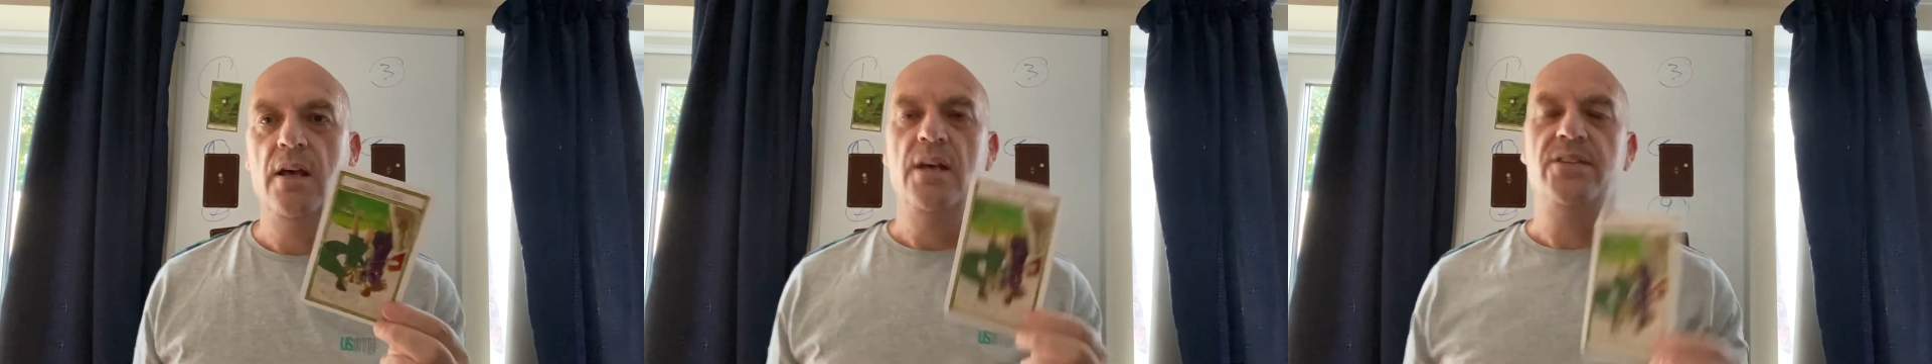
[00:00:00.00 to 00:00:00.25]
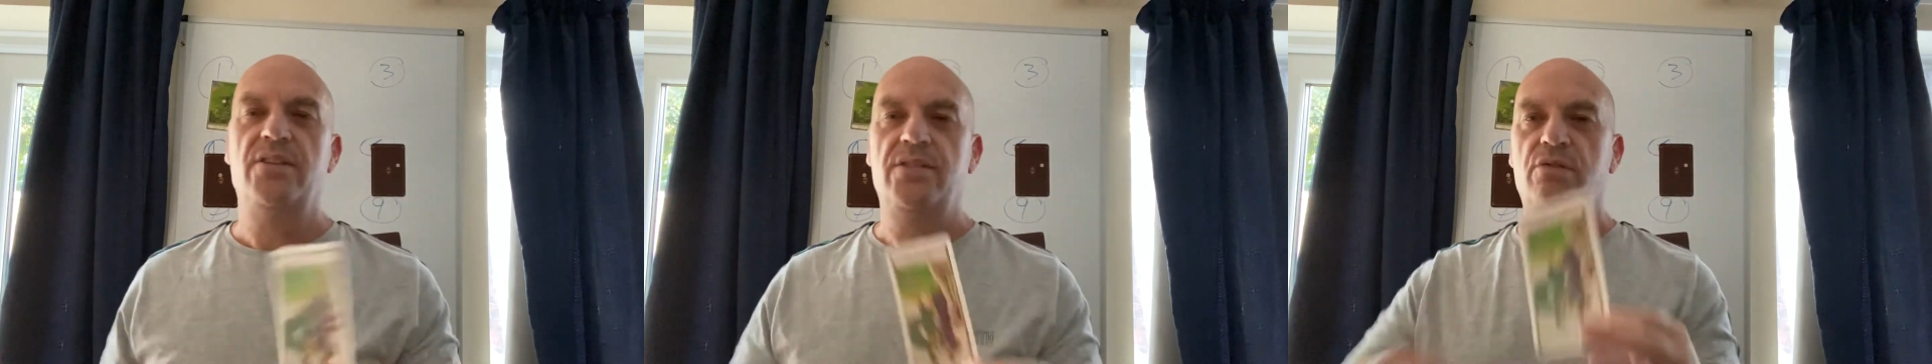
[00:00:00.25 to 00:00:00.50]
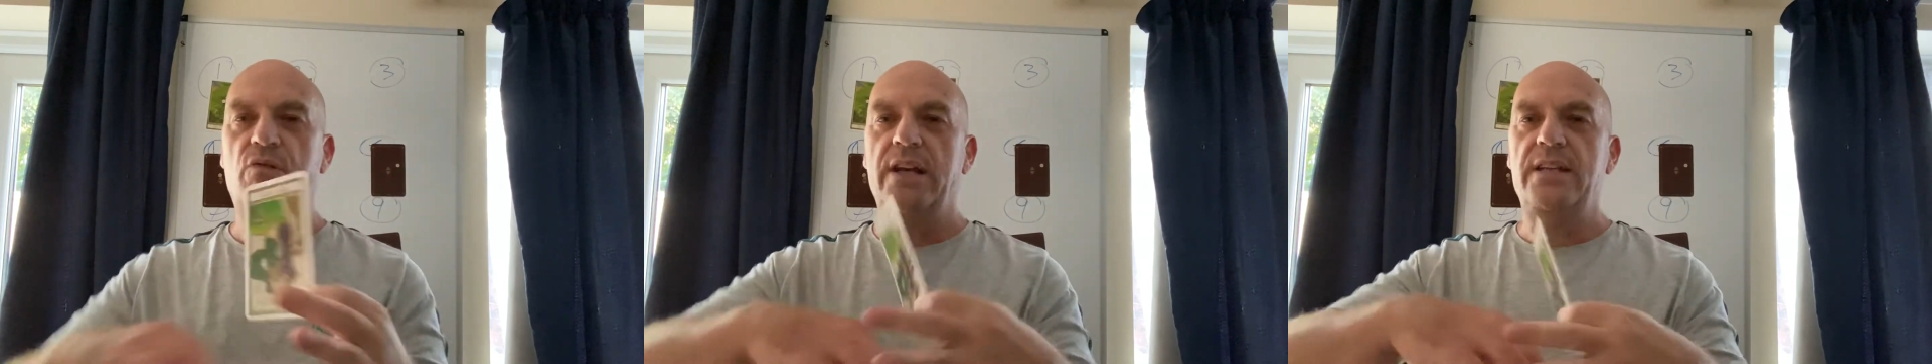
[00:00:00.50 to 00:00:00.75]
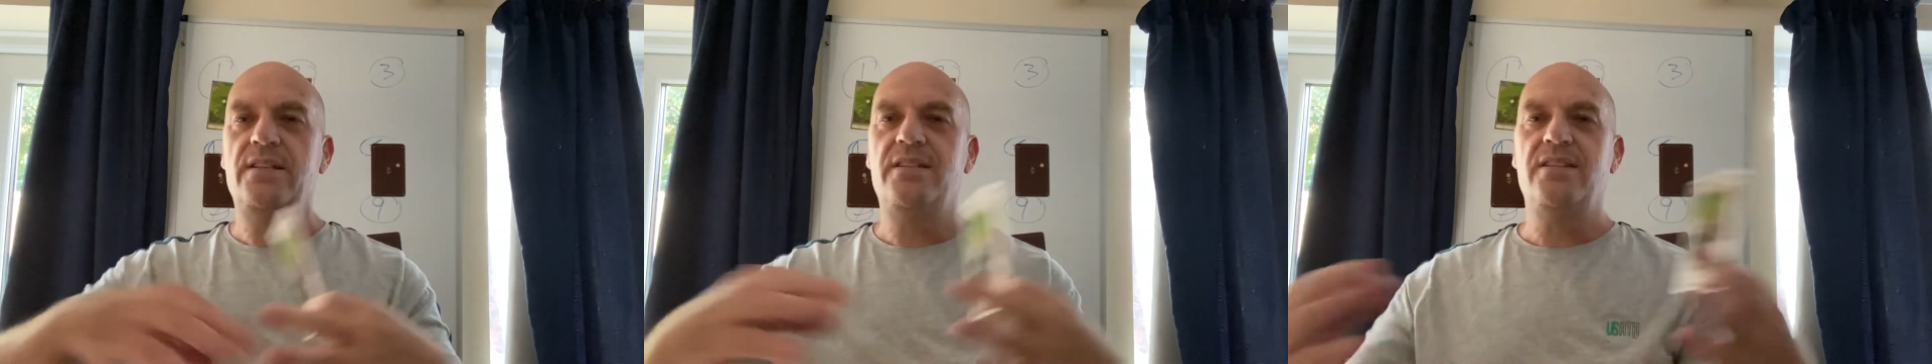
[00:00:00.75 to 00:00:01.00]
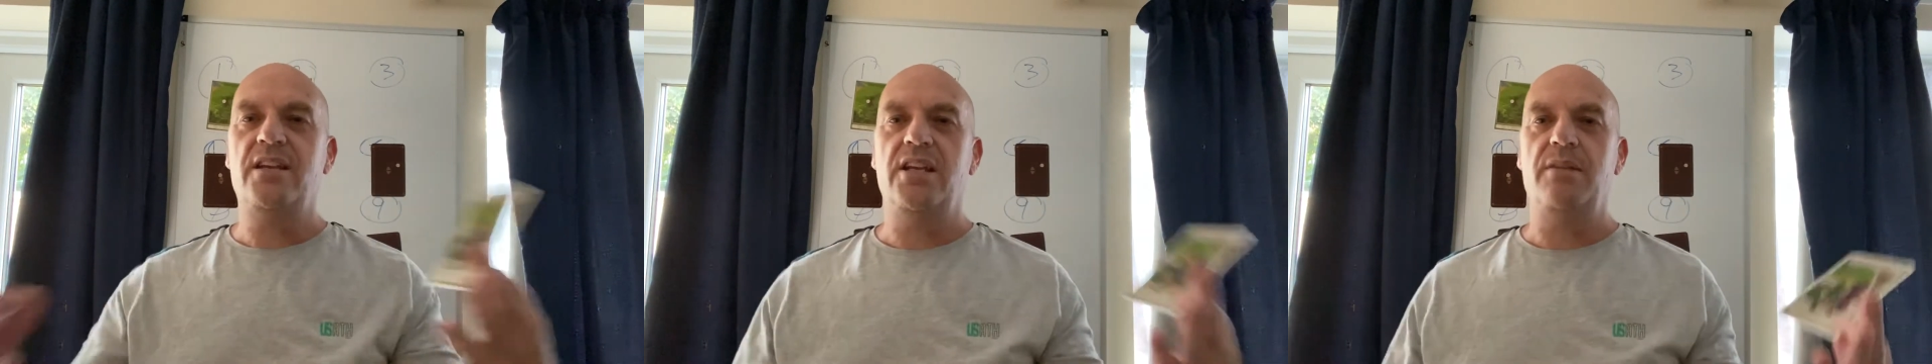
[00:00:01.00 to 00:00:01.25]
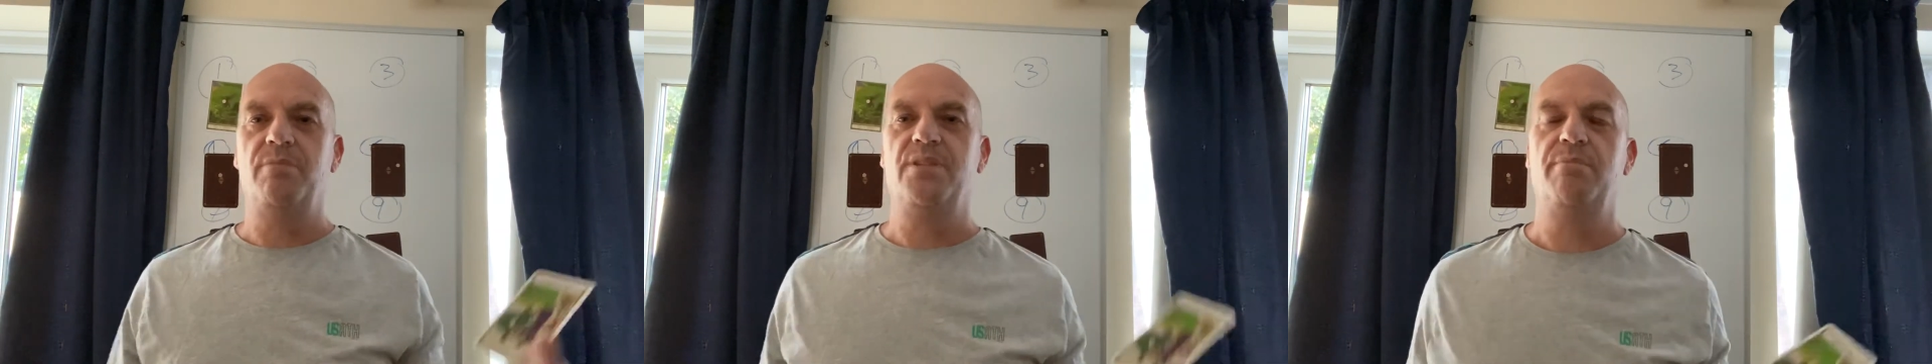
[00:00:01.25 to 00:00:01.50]
So it's this very
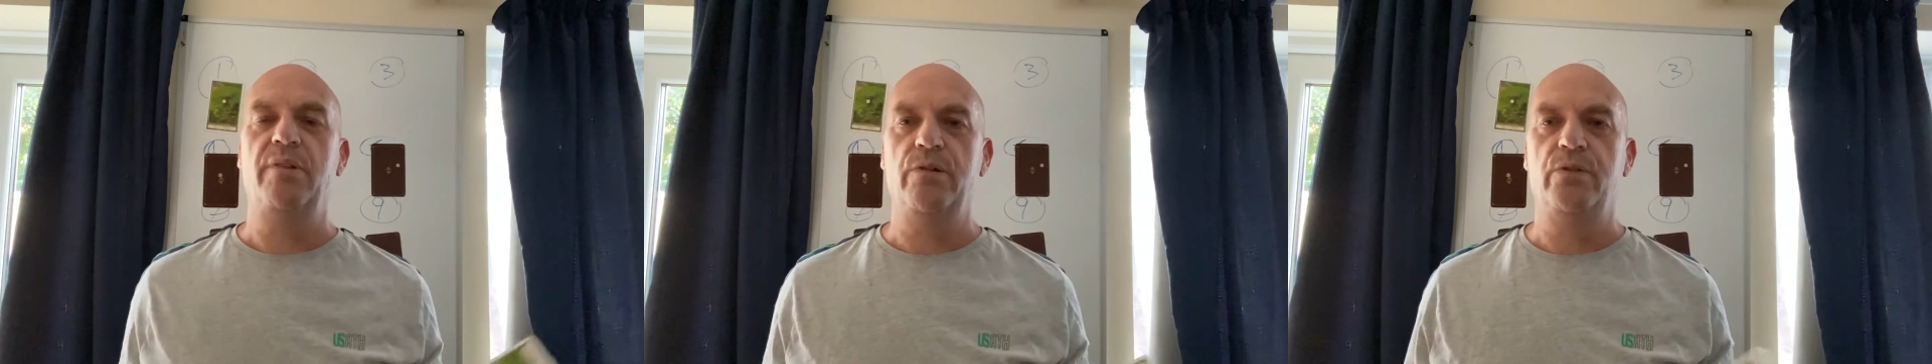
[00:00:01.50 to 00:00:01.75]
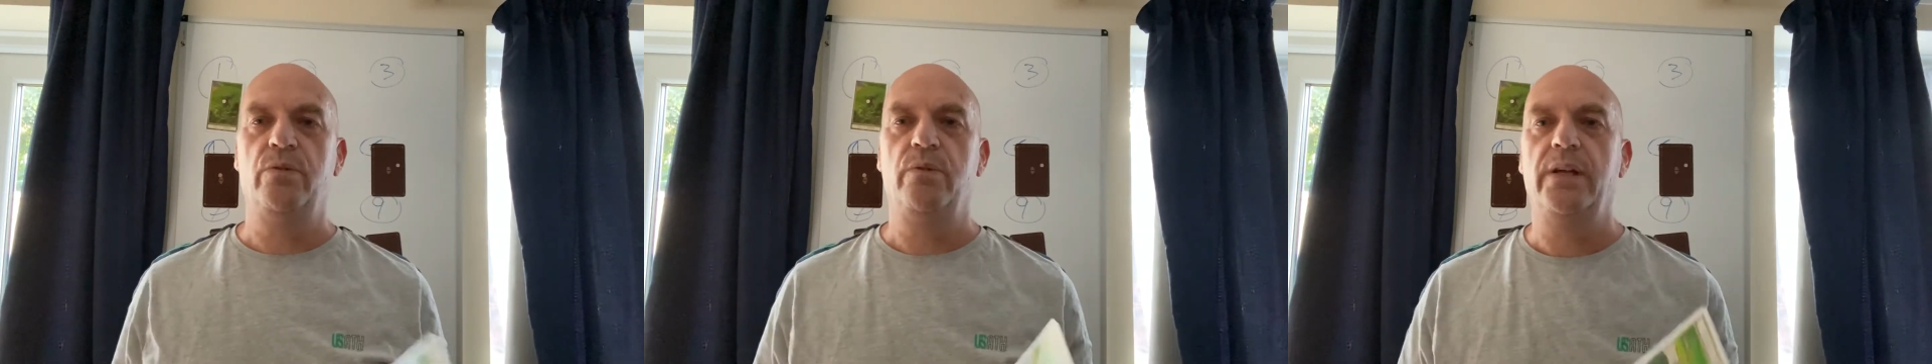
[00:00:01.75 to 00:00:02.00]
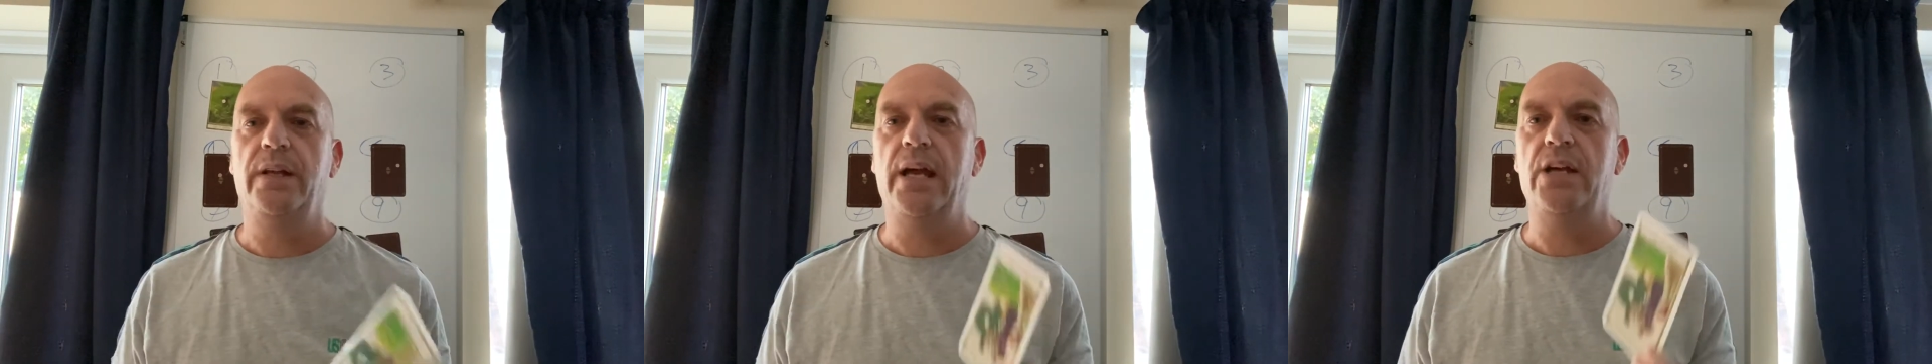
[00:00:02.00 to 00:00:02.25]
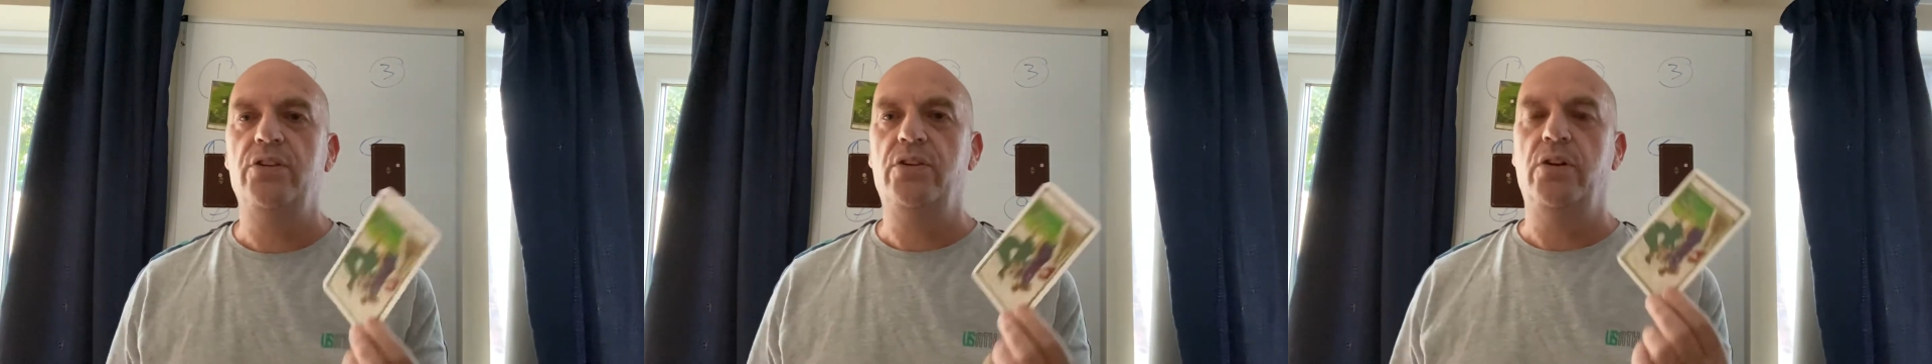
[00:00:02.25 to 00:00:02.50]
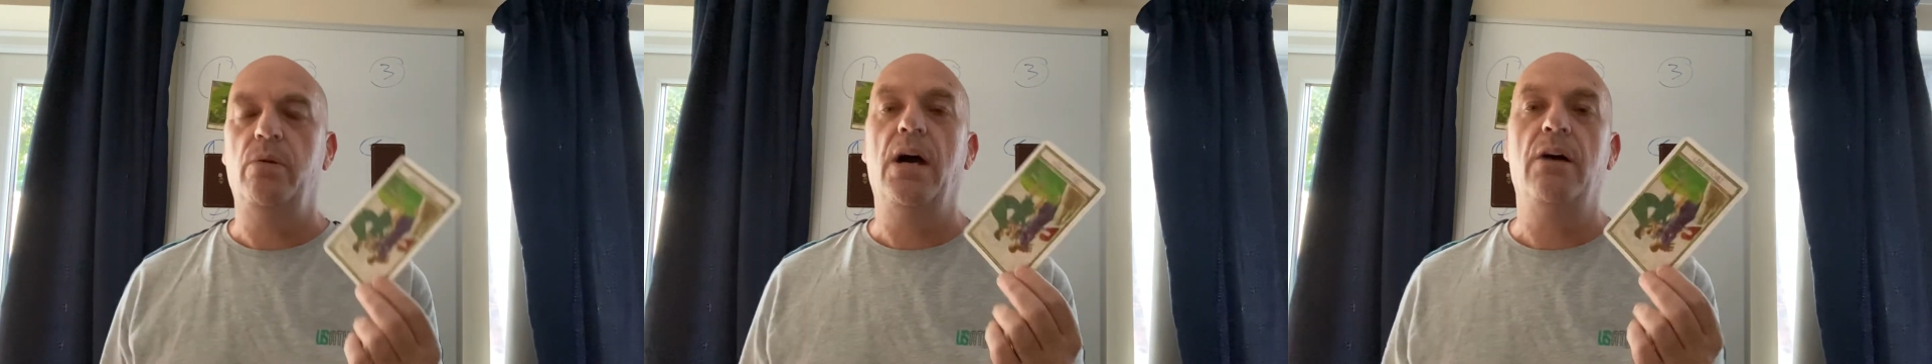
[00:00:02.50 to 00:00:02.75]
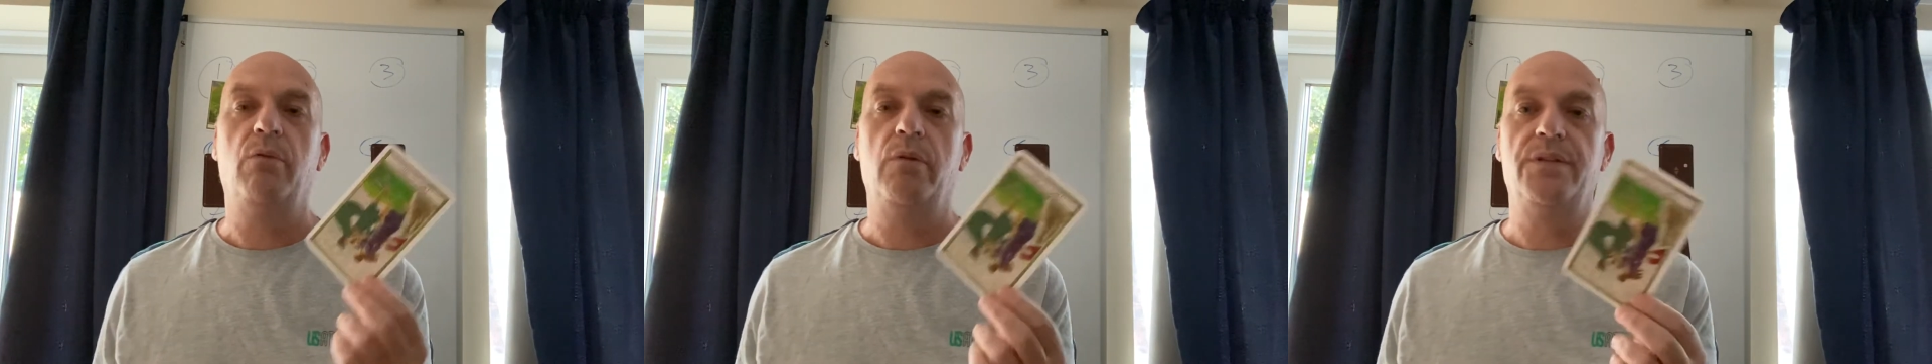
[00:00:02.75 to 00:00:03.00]
deep spiritual connection you
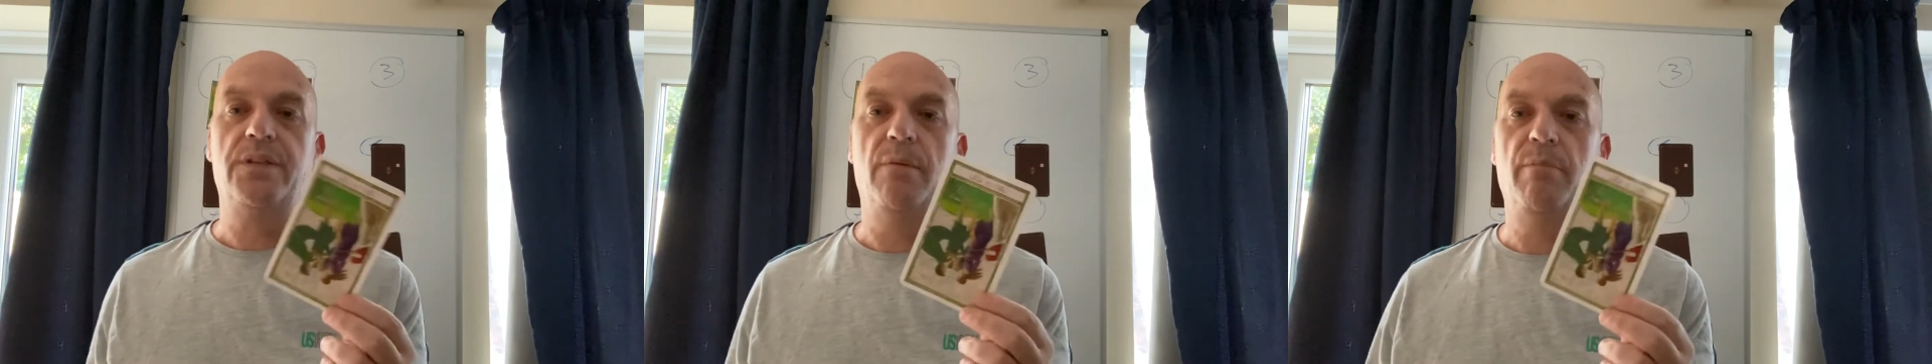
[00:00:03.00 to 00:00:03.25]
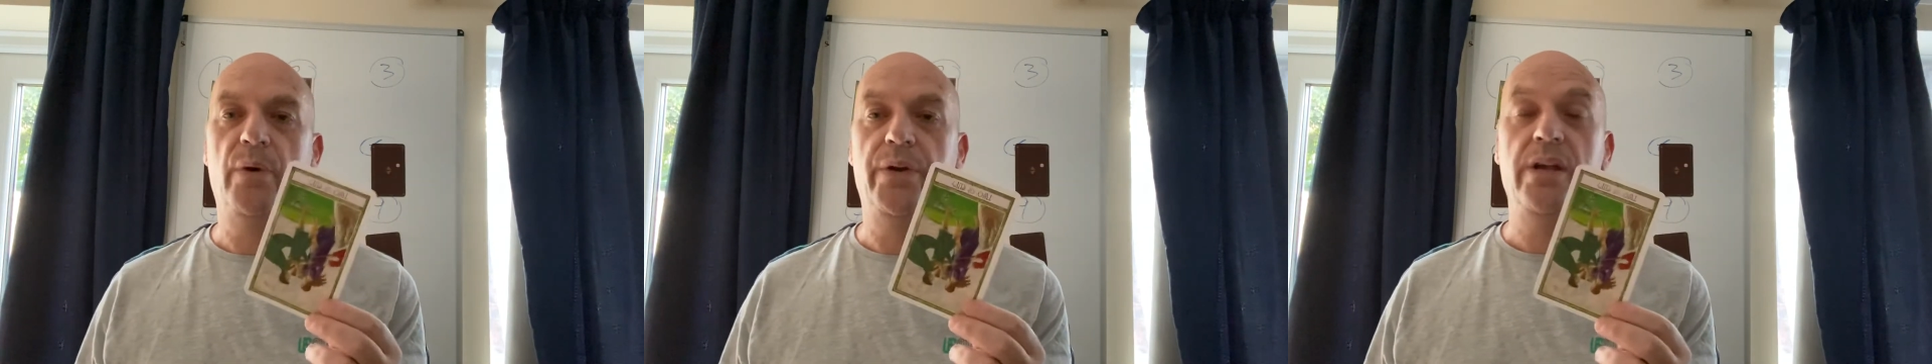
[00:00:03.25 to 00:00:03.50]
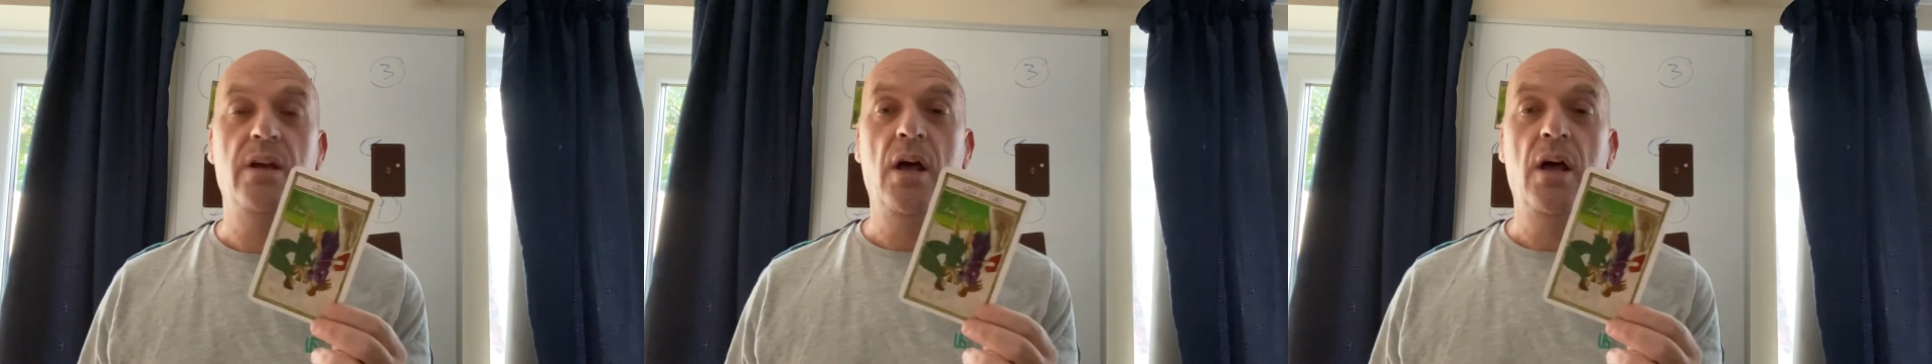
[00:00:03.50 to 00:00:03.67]
have with somebody.